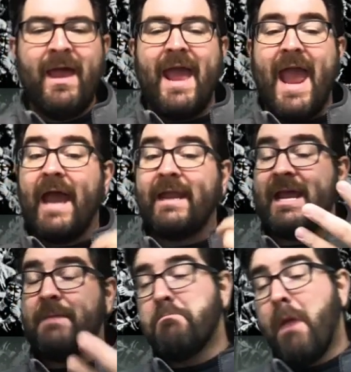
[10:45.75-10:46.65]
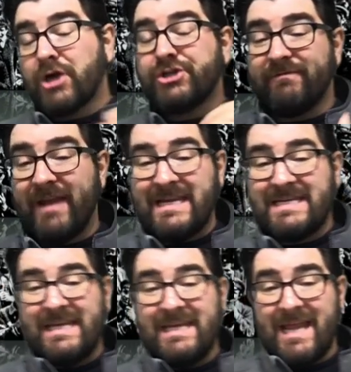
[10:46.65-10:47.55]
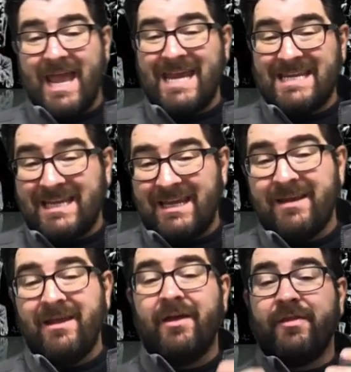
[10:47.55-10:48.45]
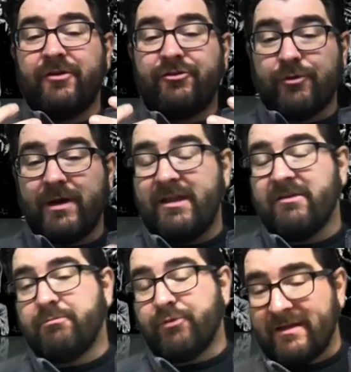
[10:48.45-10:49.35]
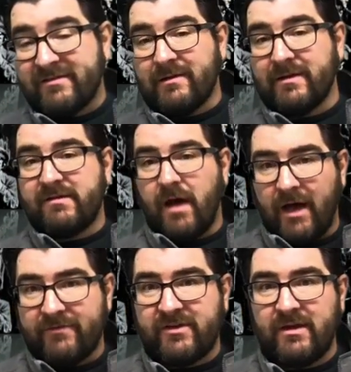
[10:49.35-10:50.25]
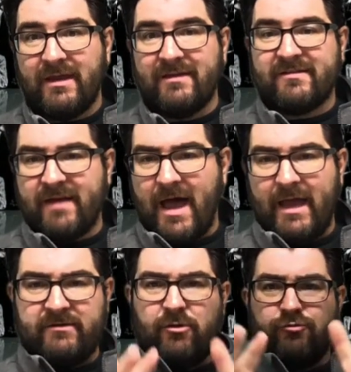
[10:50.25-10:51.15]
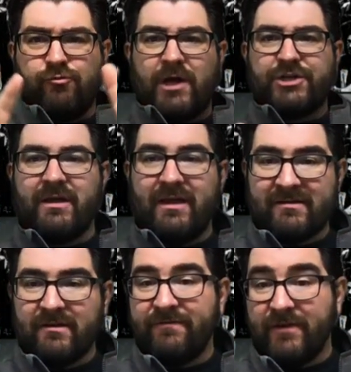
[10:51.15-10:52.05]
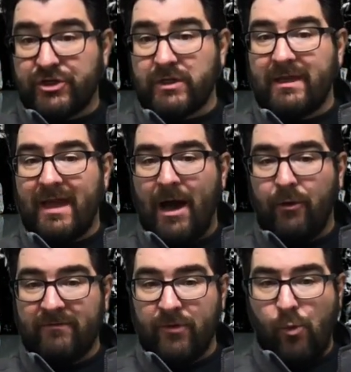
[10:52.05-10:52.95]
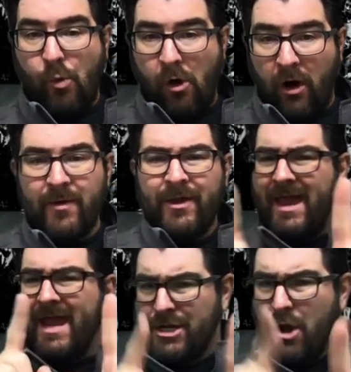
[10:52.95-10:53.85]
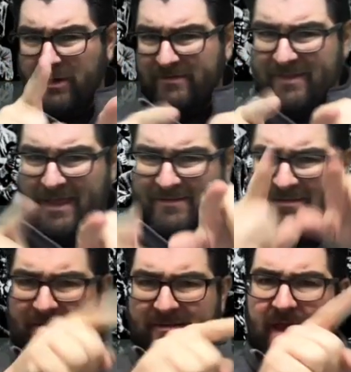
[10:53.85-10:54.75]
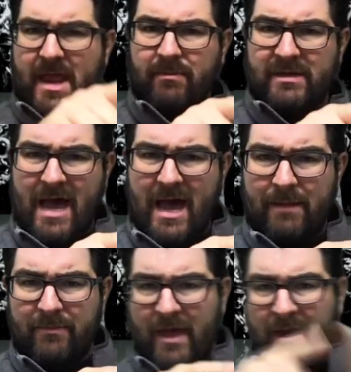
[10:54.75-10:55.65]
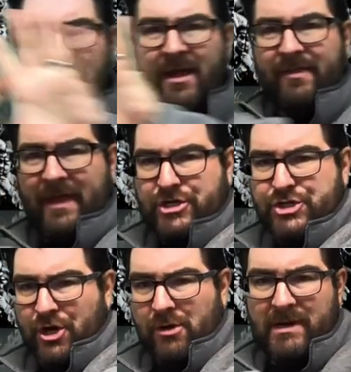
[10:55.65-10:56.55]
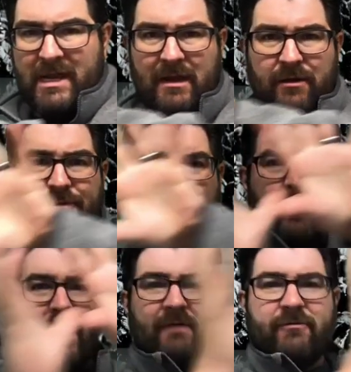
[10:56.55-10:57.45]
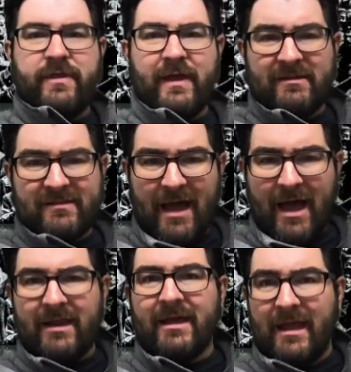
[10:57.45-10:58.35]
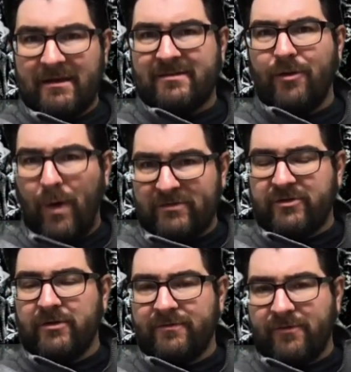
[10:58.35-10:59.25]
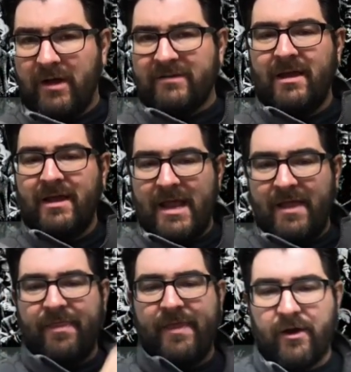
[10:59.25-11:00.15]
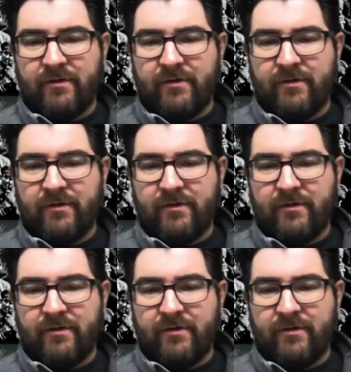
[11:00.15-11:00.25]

And in March of 1918, the Treaty of Brest-Litovsk is signed. So Russia is officially out of the war. And notice that's the same time then that Germany can throw everything it's got against the Western Front in their